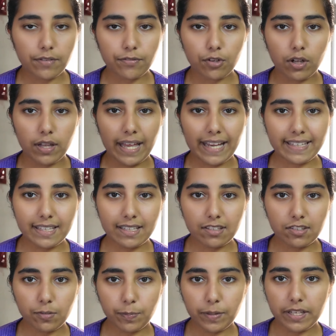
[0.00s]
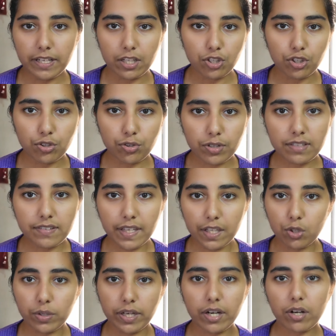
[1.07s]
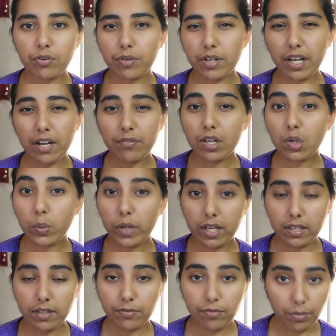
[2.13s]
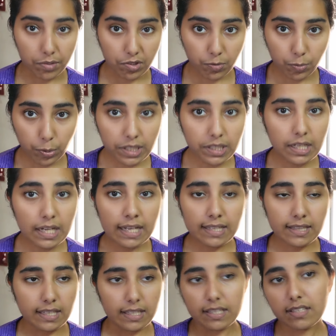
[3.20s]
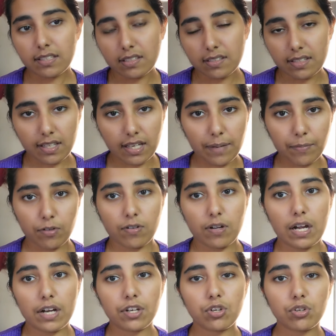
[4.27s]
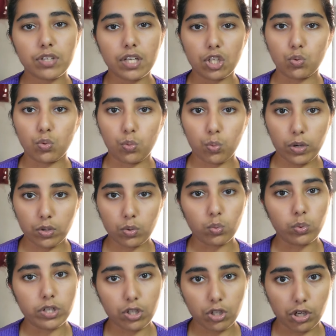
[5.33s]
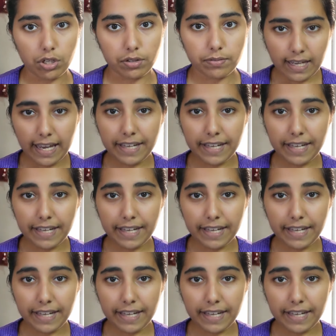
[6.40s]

If you're lacking speed endurance and you cannot recover quickly from a sprint, then this is the type of cardio that you would want to work on.